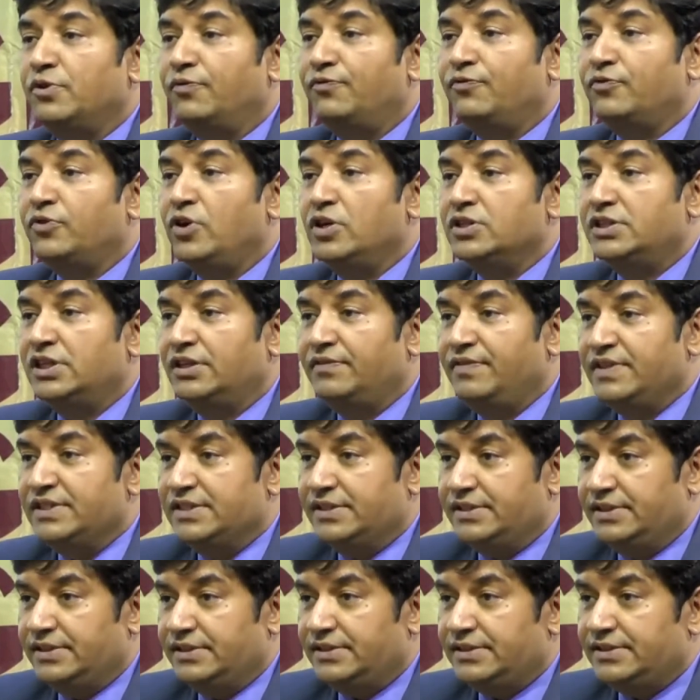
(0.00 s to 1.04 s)
of
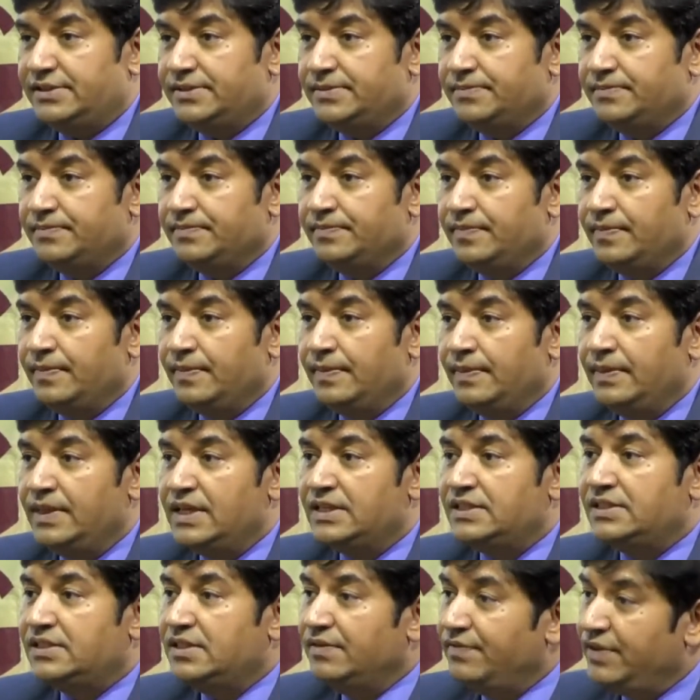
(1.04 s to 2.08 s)
consequences.
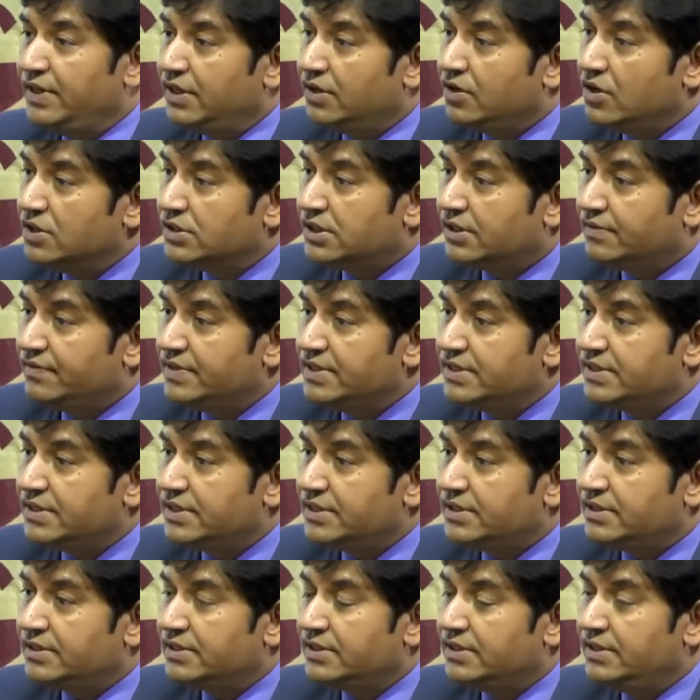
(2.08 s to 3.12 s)
The civil
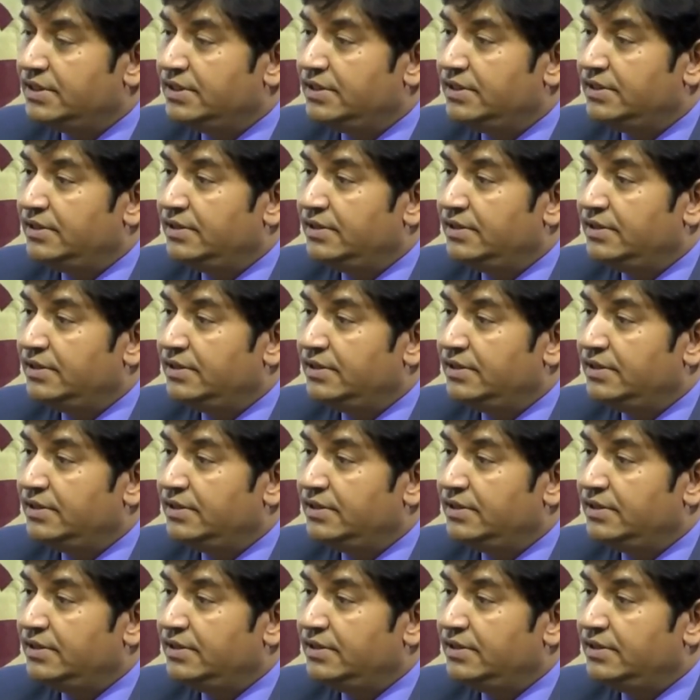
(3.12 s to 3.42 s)
consequences,